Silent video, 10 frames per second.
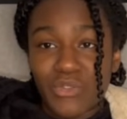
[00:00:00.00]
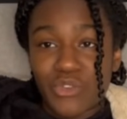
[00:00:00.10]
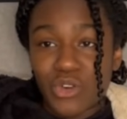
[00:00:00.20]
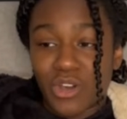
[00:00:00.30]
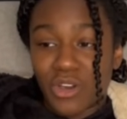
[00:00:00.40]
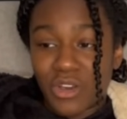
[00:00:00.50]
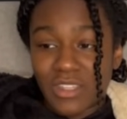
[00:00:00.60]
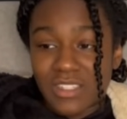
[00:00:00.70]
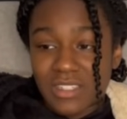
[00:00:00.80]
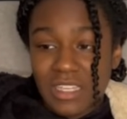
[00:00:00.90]
for
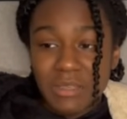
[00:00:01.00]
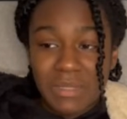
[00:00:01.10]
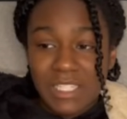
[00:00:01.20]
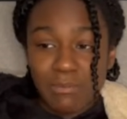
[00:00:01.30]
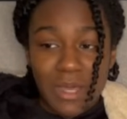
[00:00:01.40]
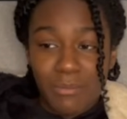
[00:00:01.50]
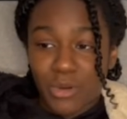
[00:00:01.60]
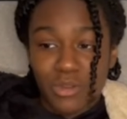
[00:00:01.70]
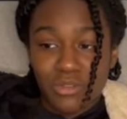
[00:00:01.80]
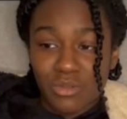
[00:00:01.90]
seeing me spam
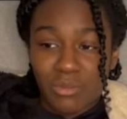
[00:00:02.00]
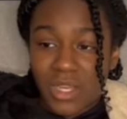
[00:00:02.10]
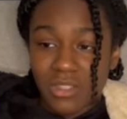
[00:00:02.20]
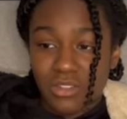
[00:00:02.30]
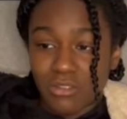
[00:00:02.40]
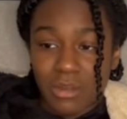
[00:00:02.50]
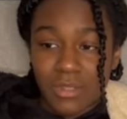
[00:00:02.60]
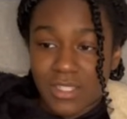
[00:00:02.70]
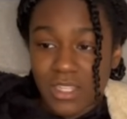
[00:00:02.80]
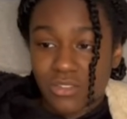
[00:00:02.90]
posts on my Instagram
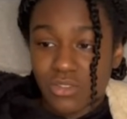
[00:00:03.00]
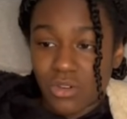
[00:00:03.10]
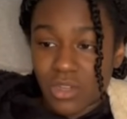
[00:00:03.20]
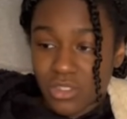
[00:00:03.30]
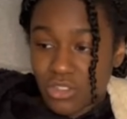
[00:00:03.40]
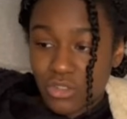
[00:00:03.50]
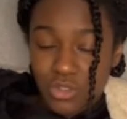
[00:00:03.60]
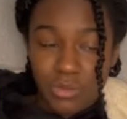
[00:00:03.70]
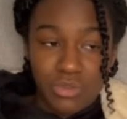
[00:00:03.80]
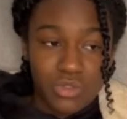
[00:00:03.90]
and TikTok and
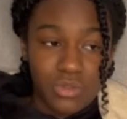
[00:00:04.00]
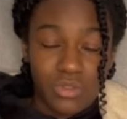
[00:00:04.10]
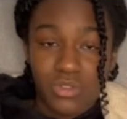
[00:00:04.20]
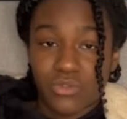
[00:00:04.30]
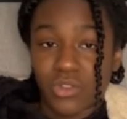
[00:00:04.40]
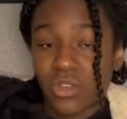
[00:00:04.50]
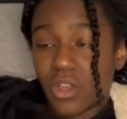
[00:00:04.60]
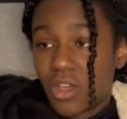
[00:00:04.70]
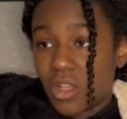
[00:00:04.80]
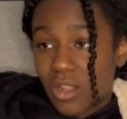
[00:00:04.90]
YouTube shorts, for
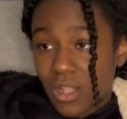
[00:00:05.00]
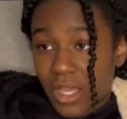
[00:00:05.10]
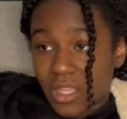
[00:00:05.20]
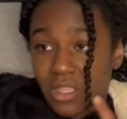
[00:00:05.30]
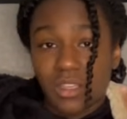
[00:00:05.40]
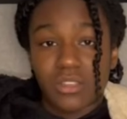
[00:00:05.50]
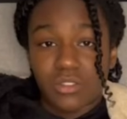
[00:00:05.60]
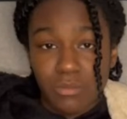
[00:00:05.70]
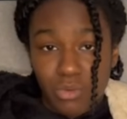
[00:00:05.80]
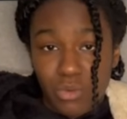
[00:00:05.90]
liking and
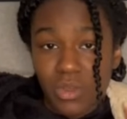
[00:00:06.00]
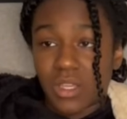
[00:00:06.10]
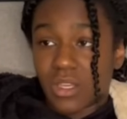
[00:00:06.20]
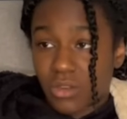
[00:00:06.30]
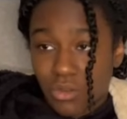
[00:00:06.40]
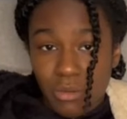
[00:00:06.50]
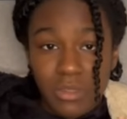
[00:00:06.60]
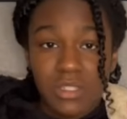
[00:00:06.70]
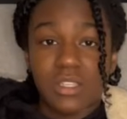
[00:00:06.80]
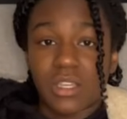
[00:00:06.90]
supporting and
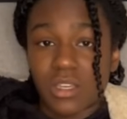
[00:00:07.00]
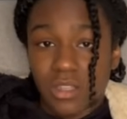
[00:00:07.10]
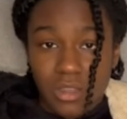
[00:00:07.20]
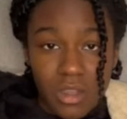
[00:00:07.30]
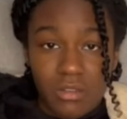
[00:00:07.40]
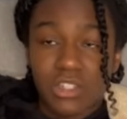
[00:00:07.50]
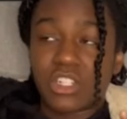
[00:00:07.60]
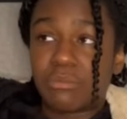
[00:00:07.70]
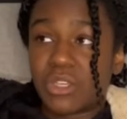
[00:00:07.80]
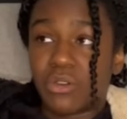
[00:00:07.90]
commenting and
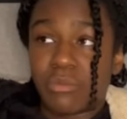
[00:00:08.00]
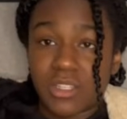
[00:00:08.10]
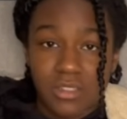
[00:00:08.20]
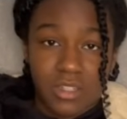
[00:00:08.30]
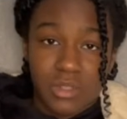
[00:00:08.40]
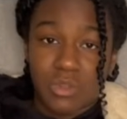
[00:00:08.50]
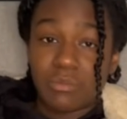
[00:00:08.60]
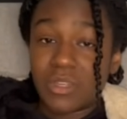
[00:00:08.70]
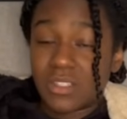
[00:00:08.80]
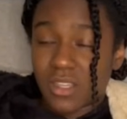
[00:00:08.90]
encouraging me on my study with
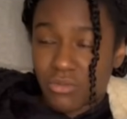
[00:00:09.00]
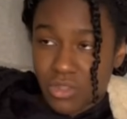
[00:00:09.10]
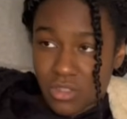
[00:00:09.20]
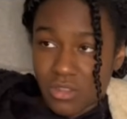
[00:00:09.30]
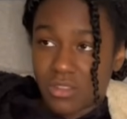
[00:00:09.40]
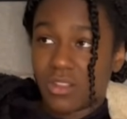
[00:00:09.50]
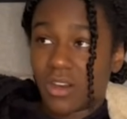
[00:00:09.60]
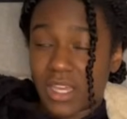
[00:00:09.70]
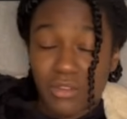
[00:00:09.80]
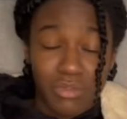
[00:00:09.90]
me. So every good
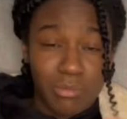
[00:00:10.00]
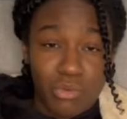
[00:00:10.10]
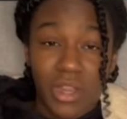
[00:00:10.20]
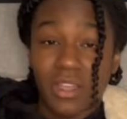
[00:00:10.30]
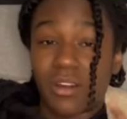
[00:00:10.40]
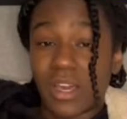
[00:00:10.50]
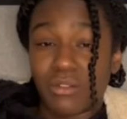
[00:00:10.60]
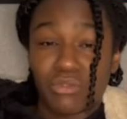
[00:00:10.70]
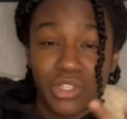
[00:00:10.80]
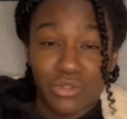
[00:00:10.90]
luck, every prayer,
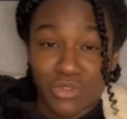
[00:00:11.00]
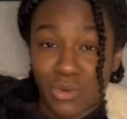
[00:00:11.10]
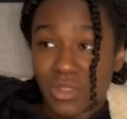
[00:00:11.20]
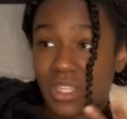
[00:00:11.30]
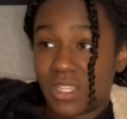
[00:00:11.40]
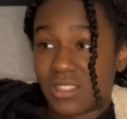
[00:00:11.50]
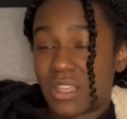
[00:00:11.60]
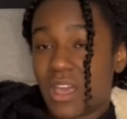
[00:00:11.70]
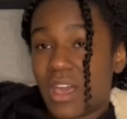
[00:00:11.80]
every you've got this,